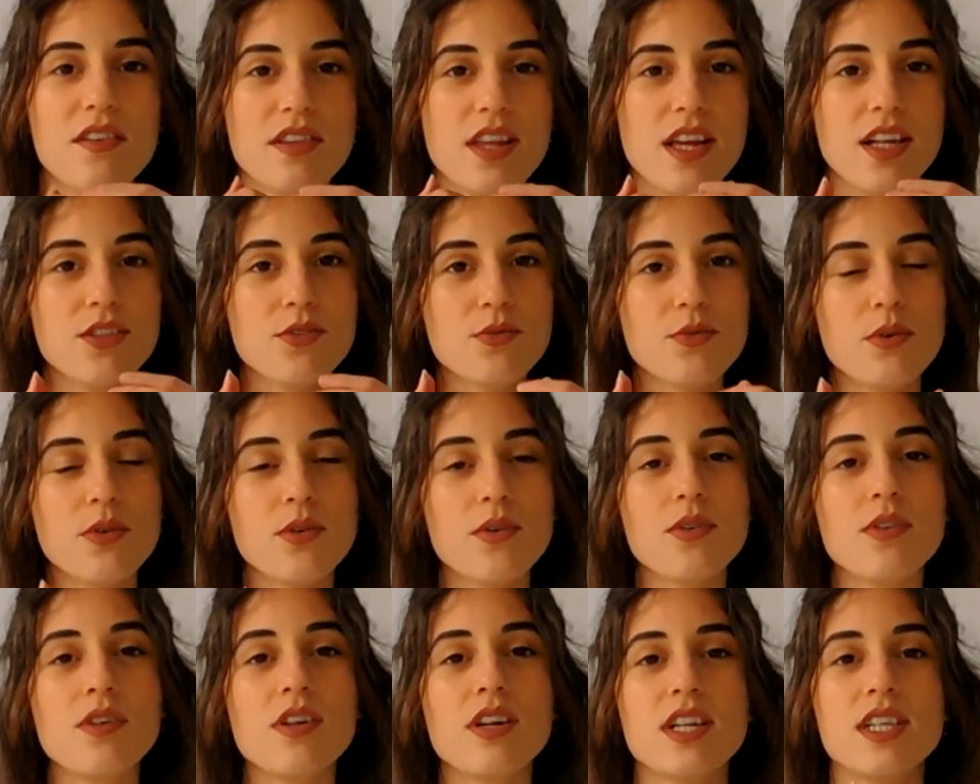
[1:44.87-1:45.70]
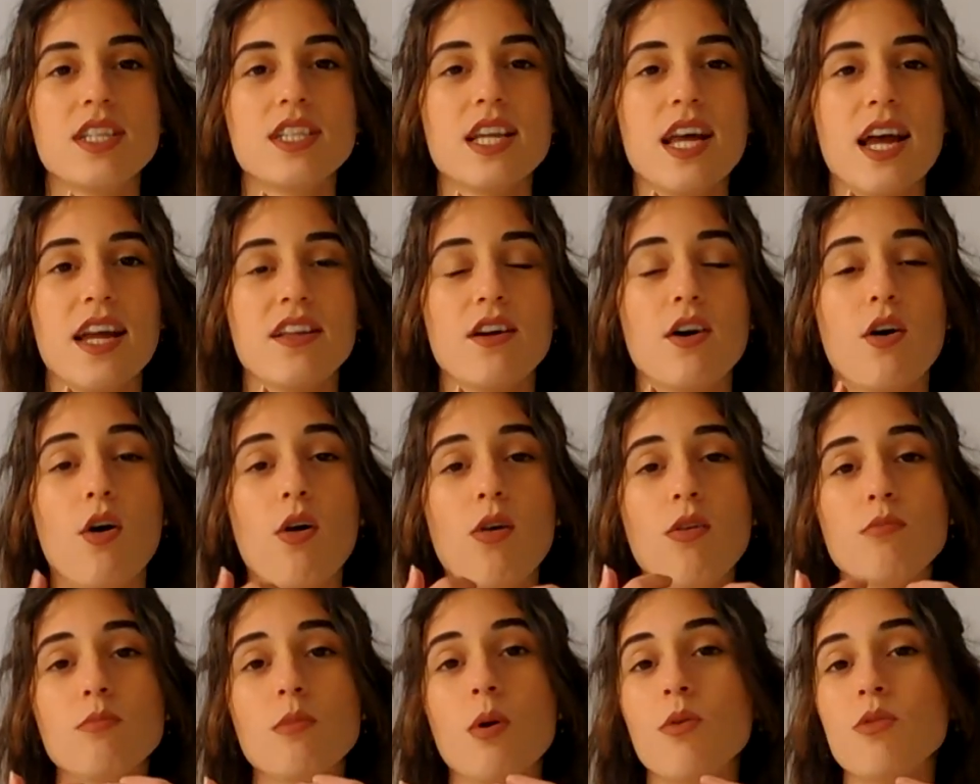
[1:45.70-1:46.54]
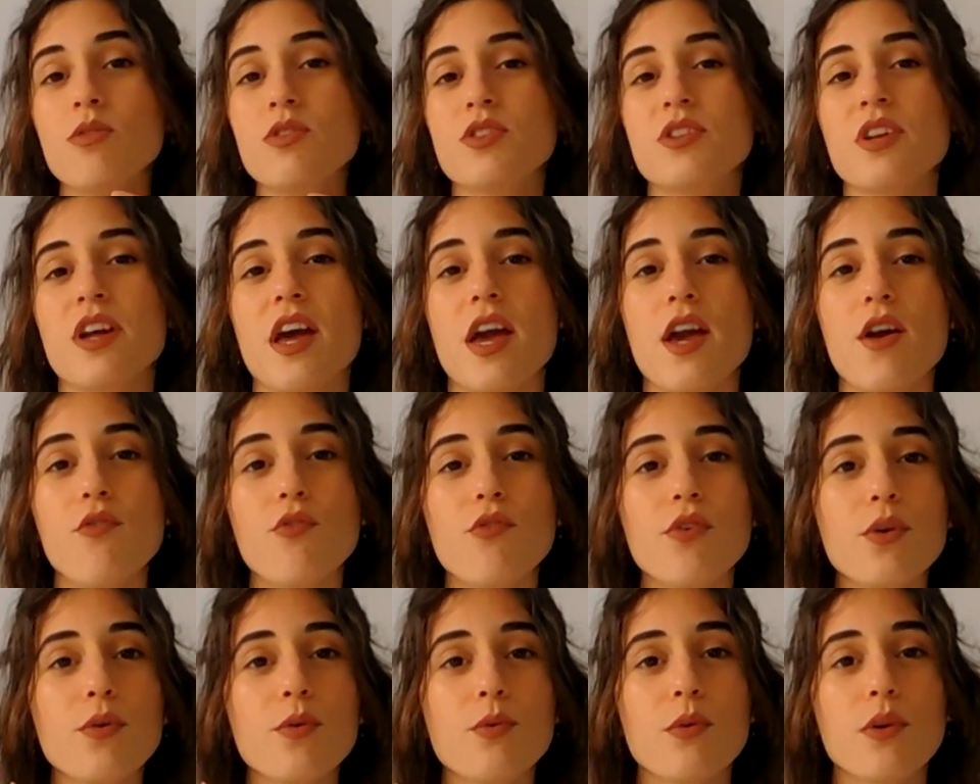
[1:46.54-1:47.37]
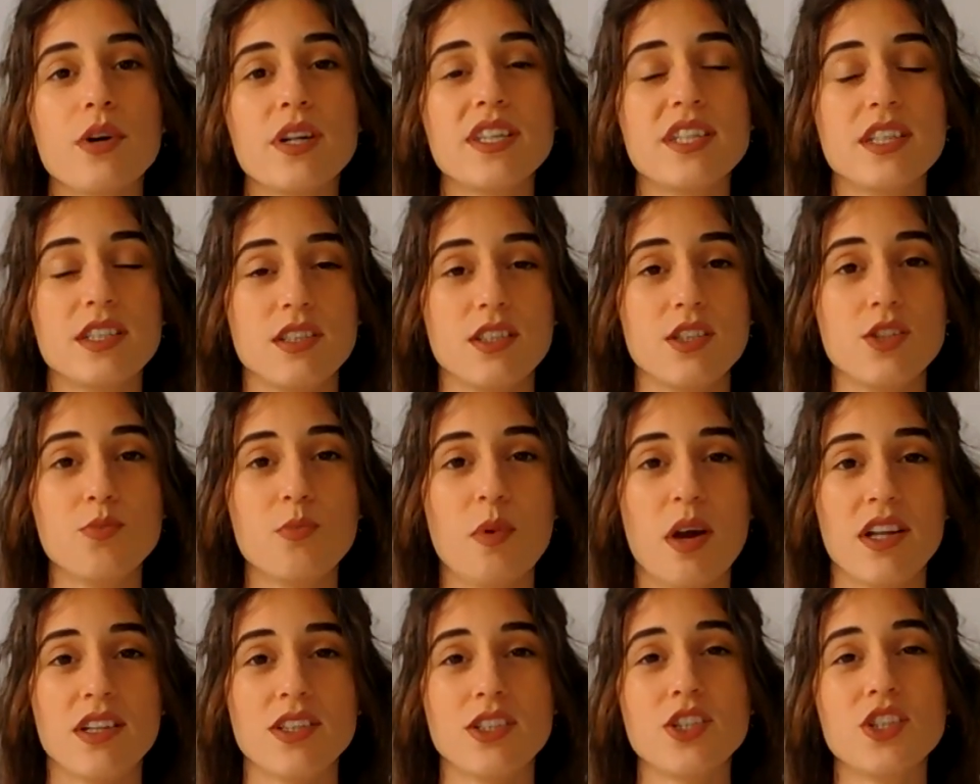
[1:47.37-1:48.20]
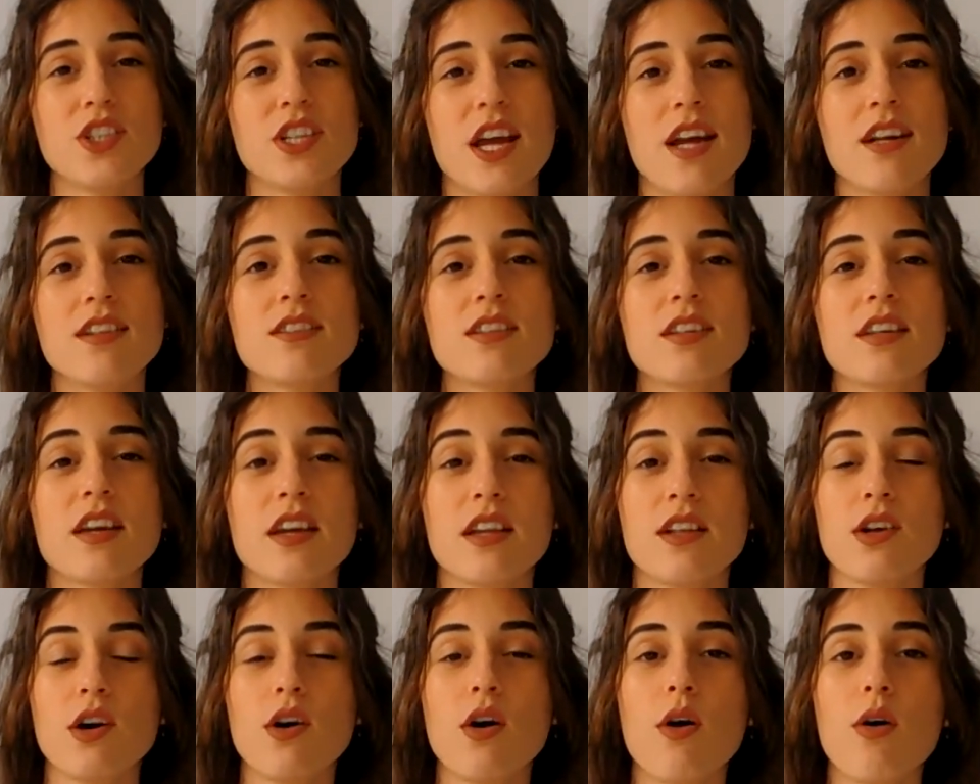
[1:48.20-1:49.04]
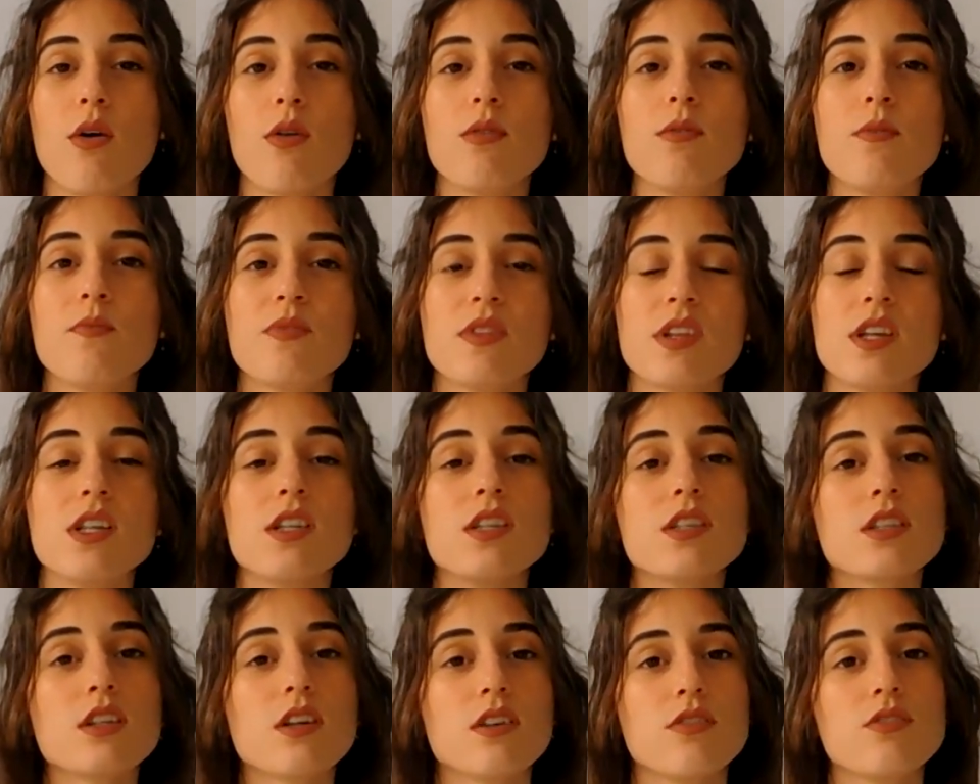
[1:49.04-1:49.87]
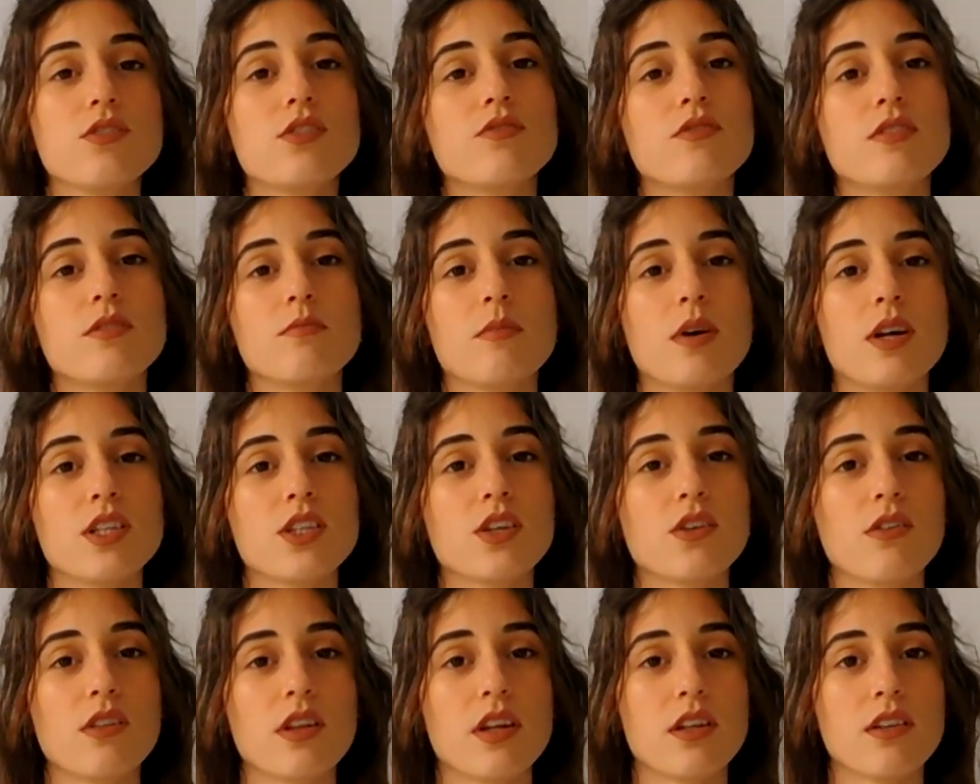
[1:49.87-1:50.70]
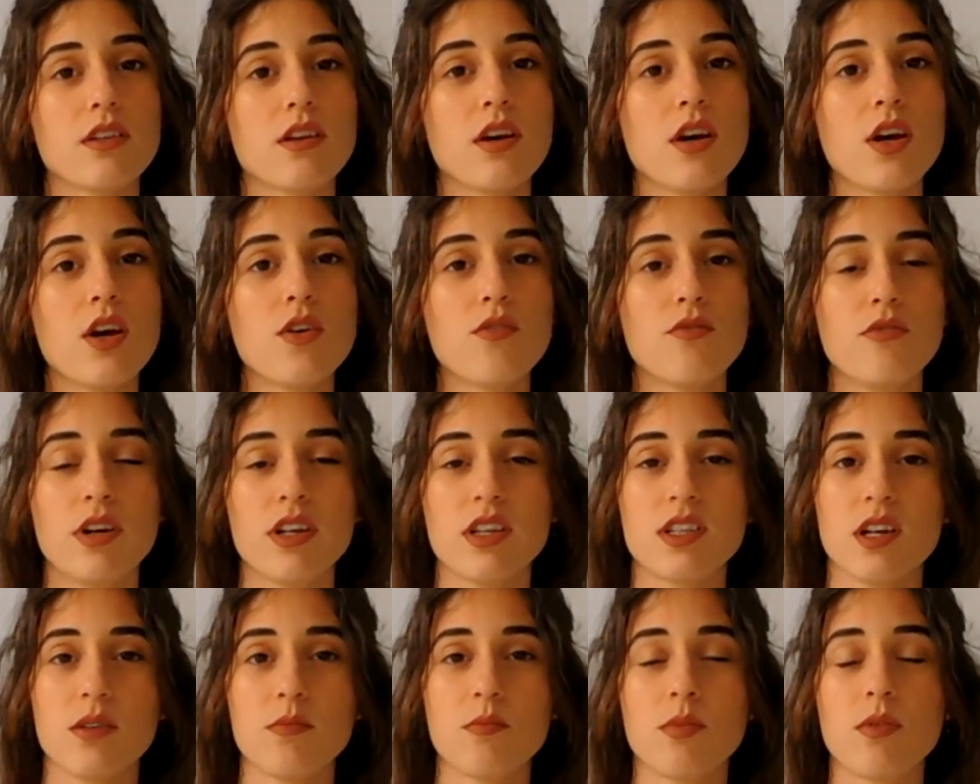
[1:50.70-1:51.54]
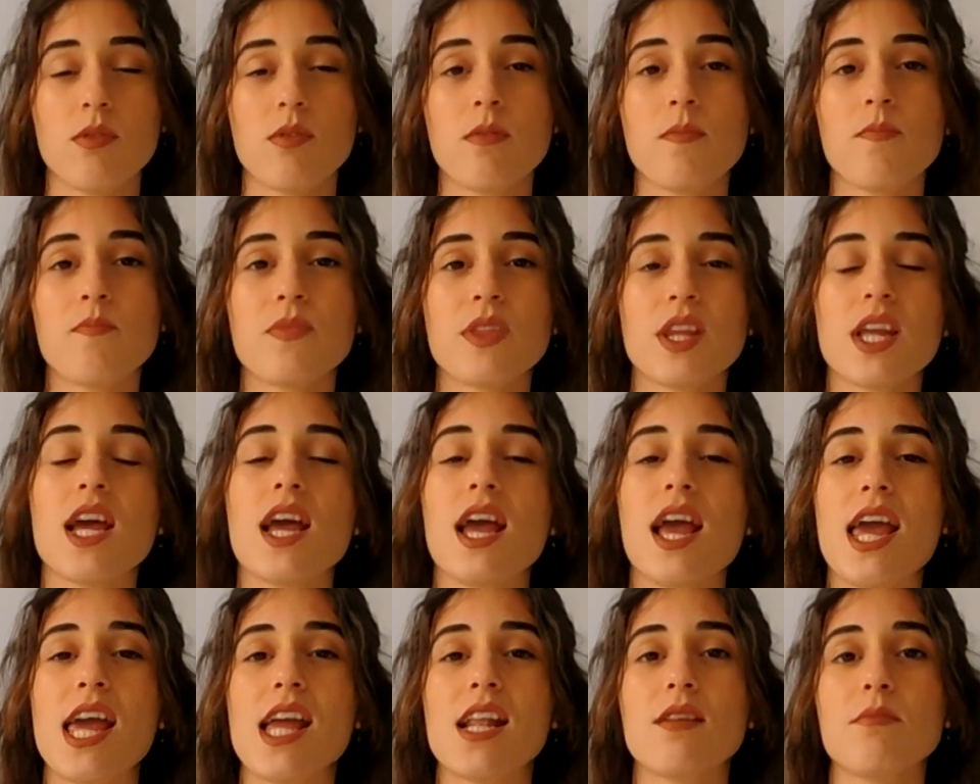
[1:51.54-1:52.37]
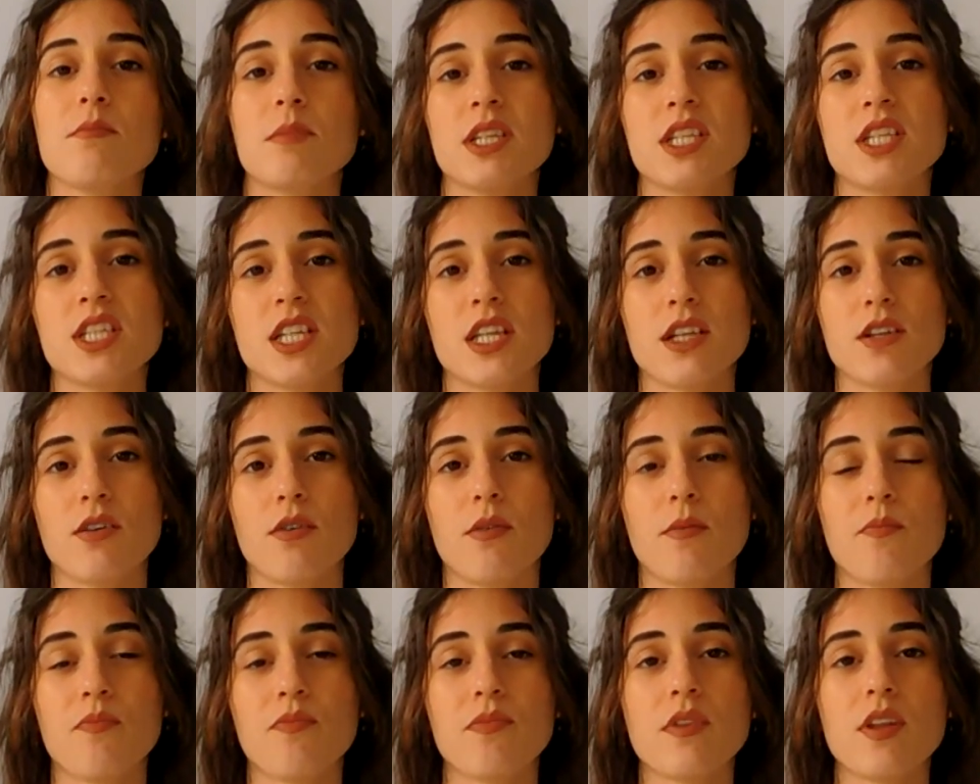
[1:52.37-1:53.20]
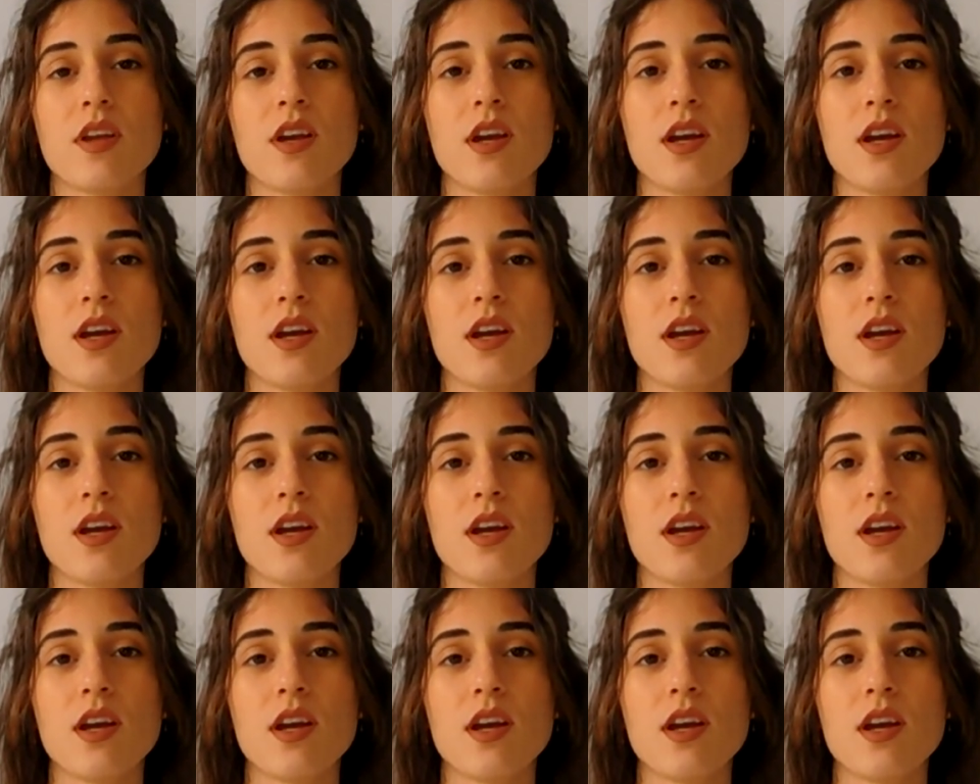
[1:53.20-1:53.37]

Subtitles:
The next rule is that almost every word in Spanish ending in O is going to be masculine. For example, el mechero,